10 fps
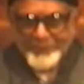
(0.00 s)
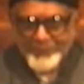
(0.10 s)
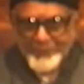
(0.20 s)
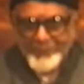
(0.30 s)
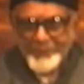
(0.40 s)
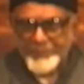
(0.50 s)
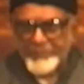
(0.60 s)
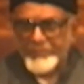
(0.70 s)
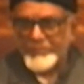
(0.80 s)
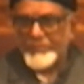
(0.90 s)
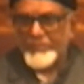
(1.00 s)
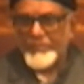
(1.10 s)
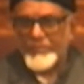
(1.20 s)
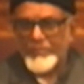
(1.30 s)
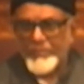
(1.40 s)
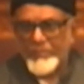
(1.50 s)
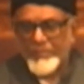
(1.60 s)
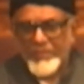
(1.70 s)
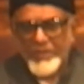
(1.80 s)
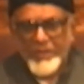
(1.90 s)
Nobody speaks.